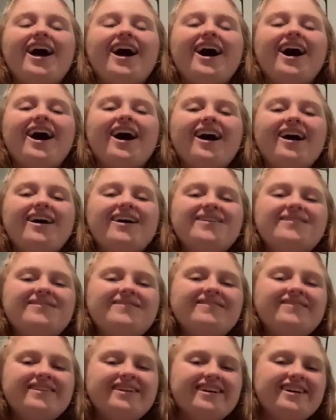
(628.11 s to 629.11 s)

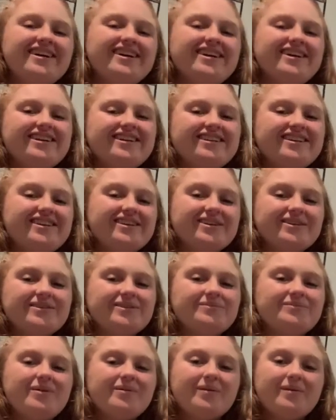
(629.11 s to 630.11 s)

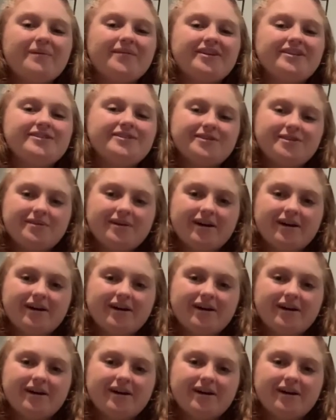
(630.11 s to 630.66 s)
Kirigrupa112,